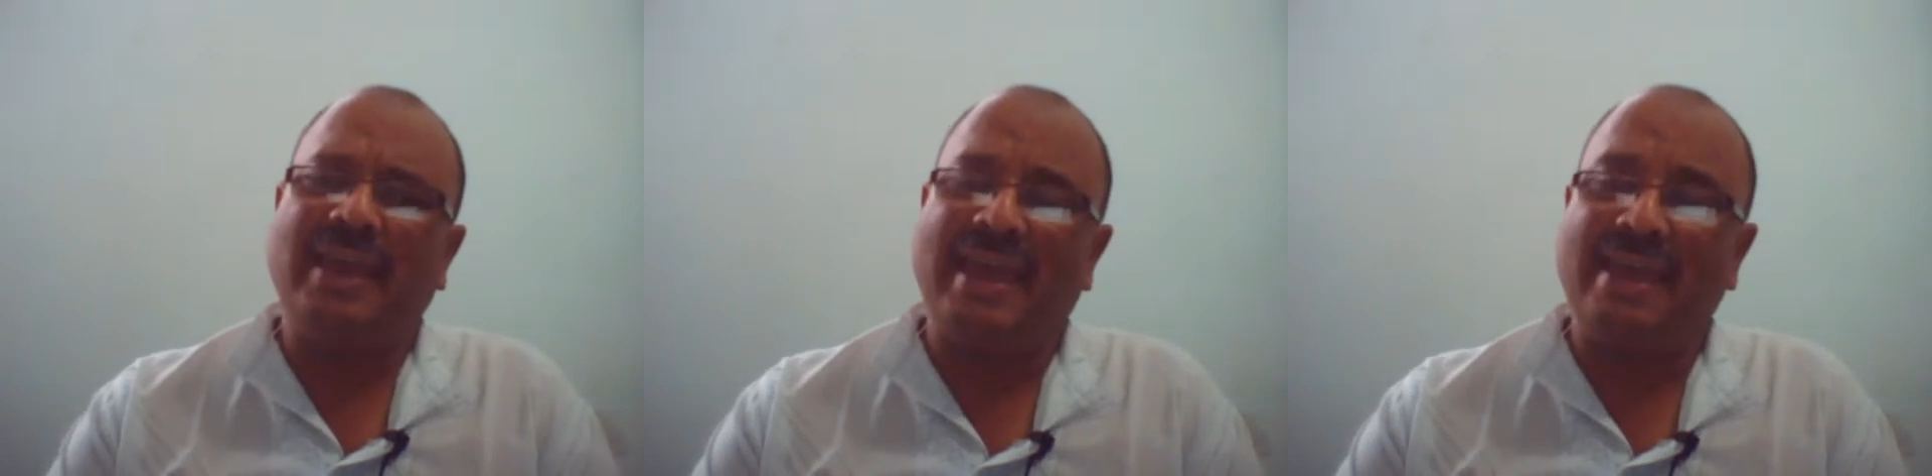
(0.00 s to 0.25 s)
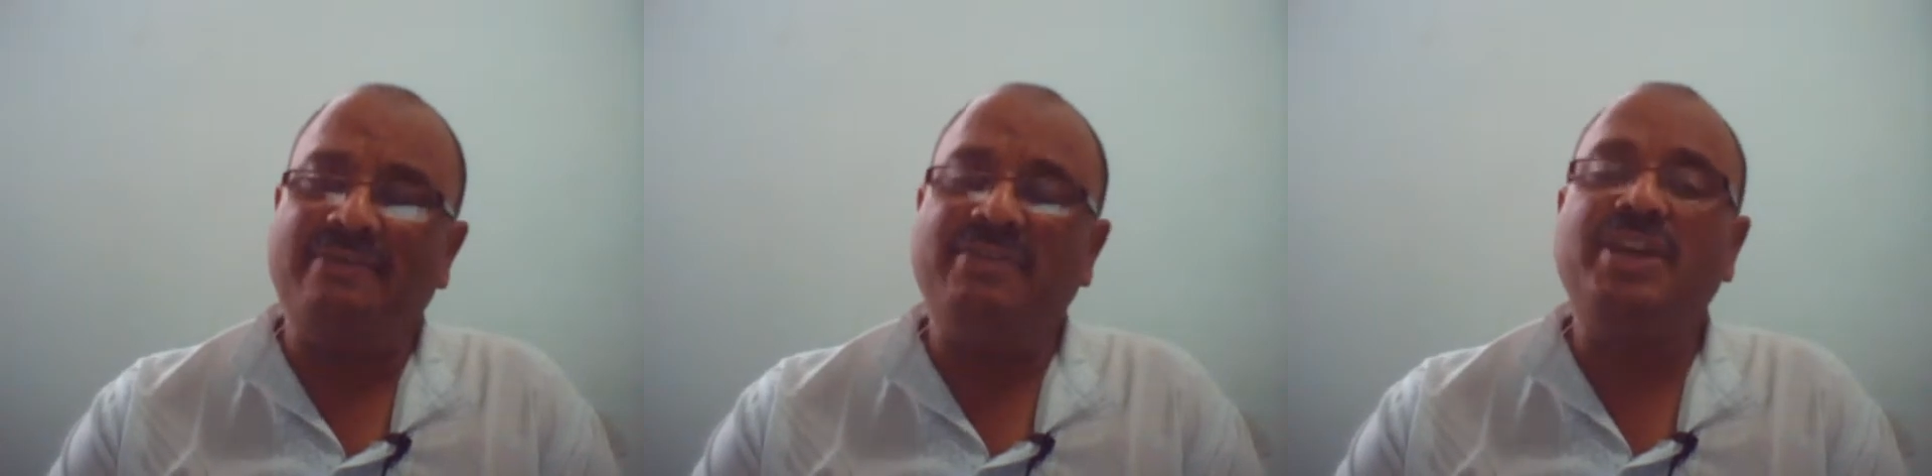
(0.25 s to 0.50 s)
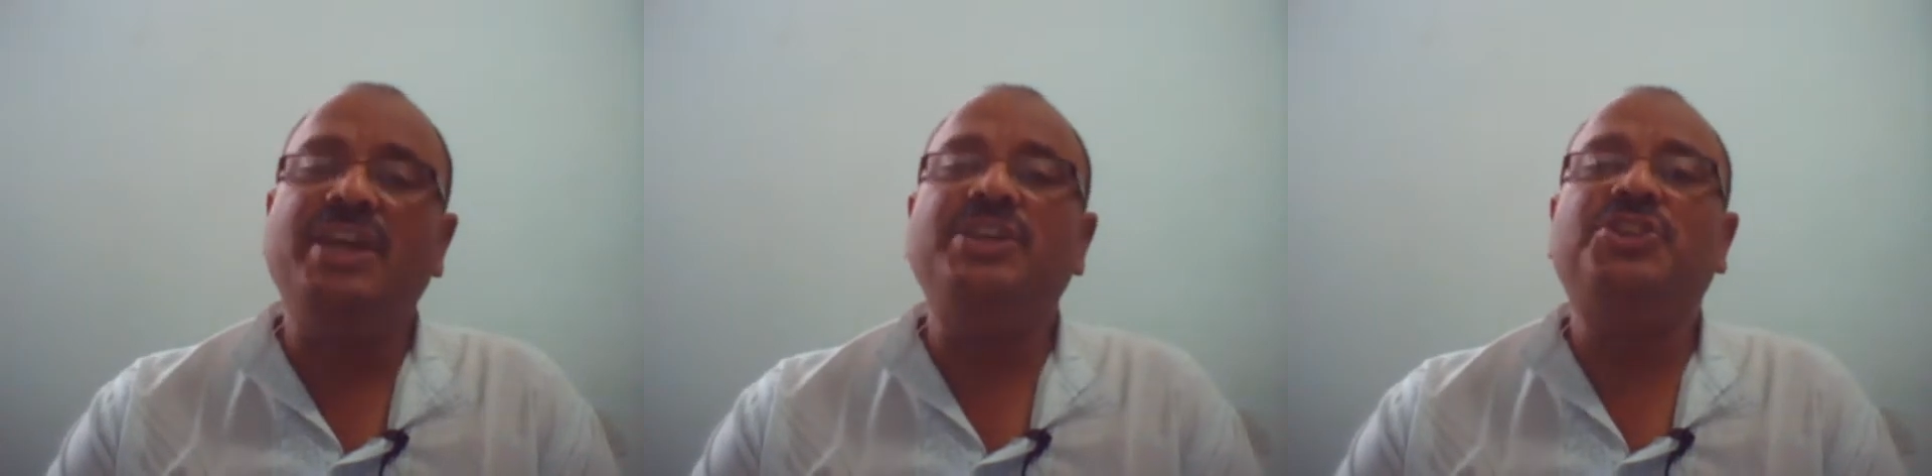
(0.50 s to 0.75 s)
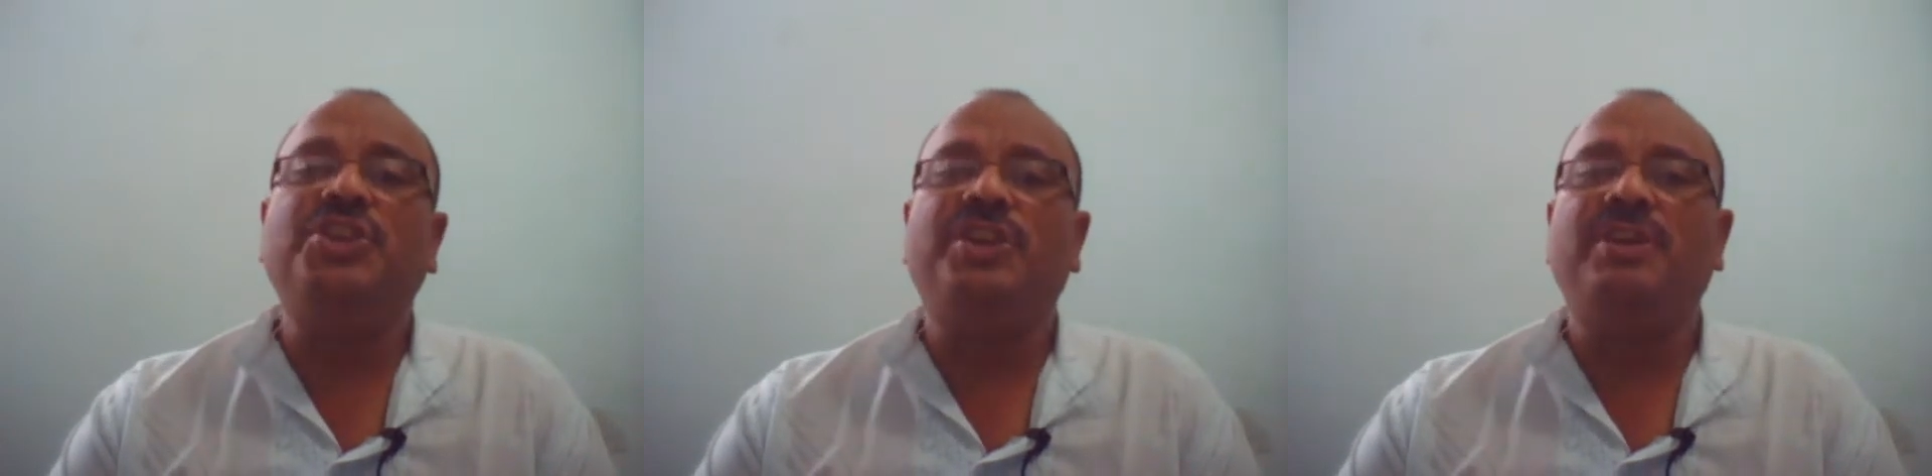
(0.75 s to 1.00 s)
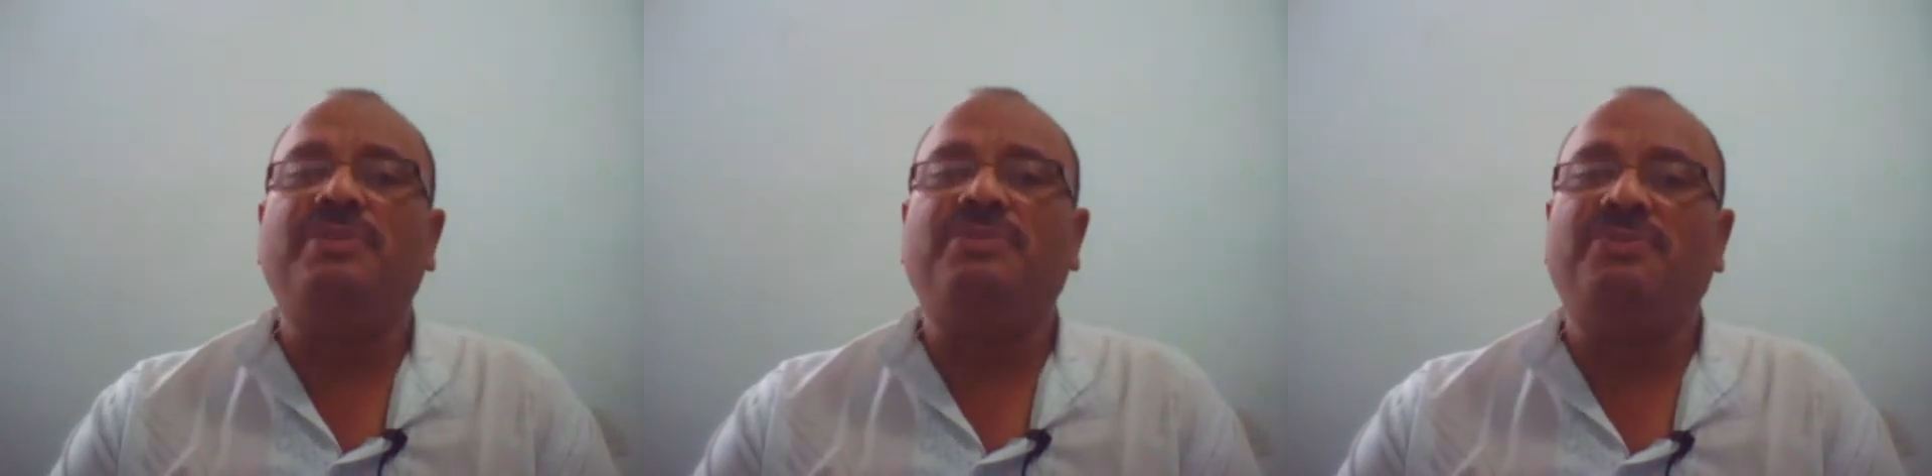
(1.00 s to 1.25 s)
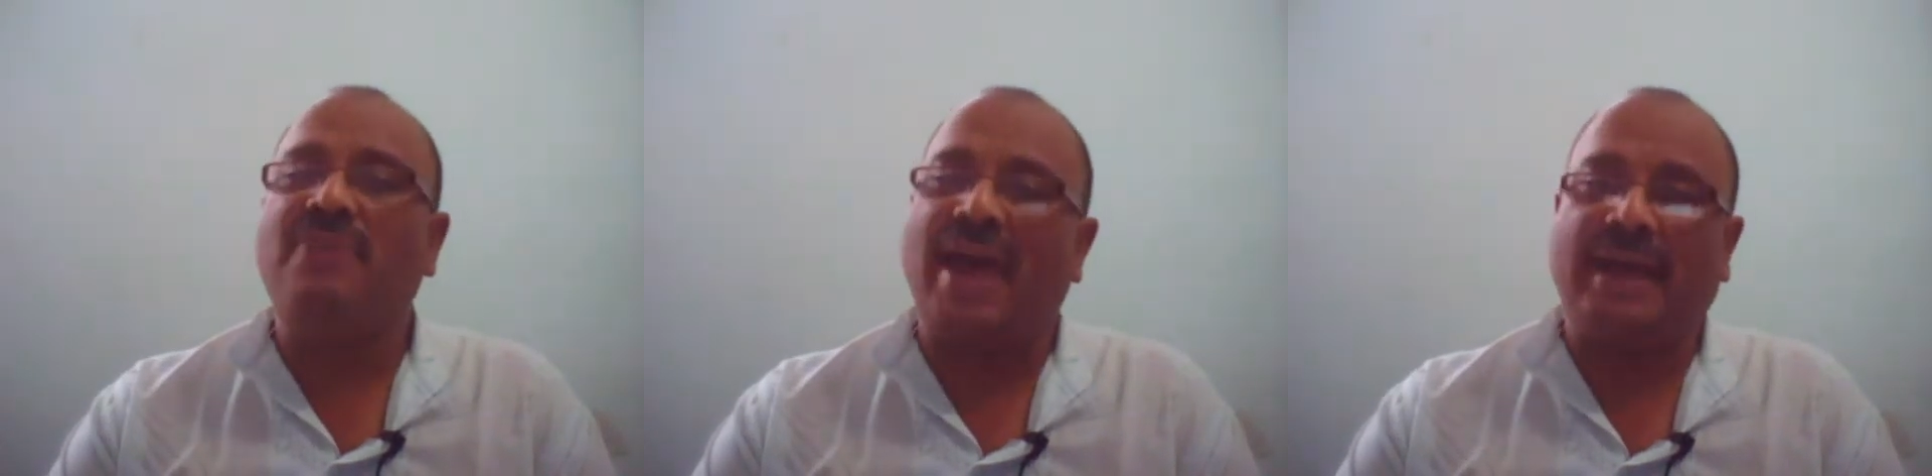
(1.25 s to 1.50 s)
evidentiary
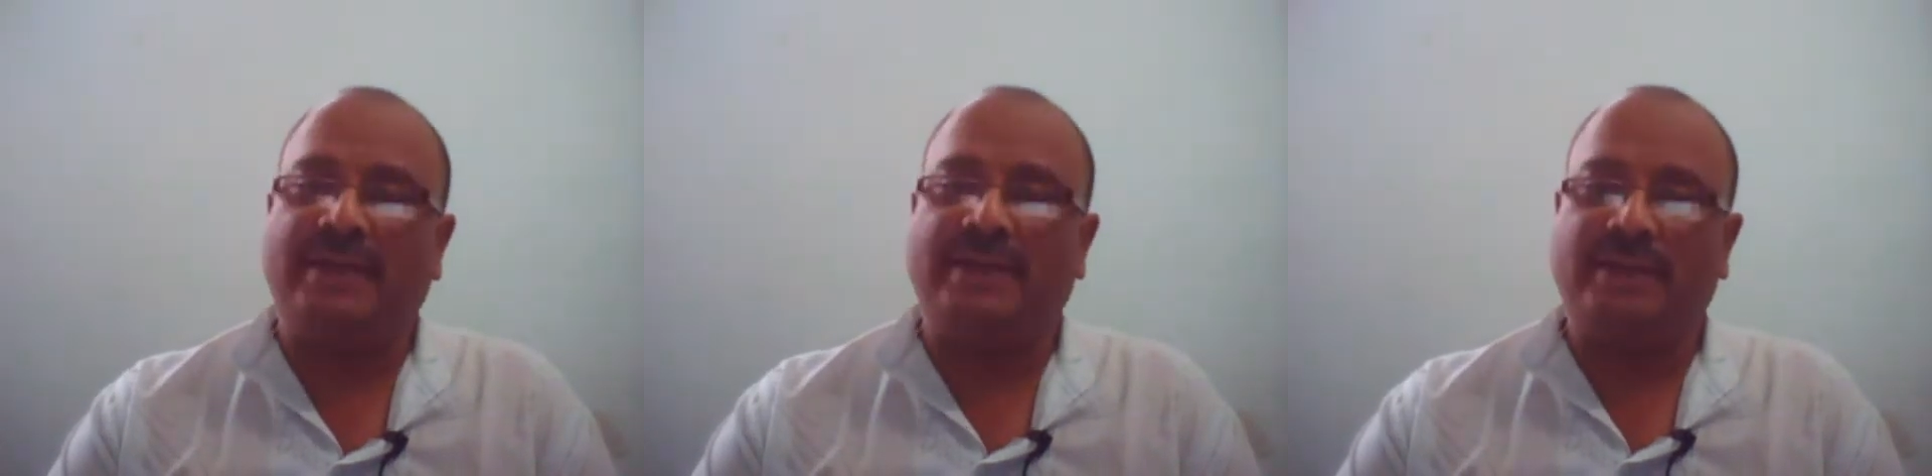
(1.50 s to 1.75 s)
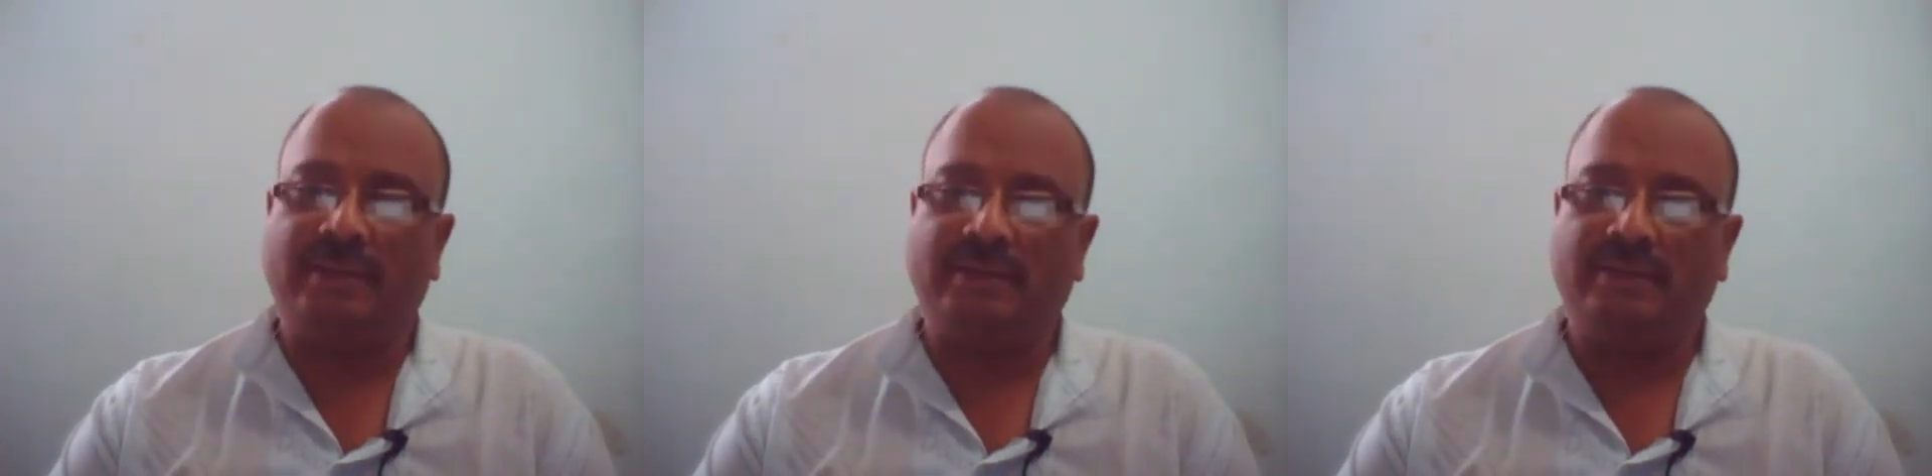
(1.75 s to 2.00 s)
fact,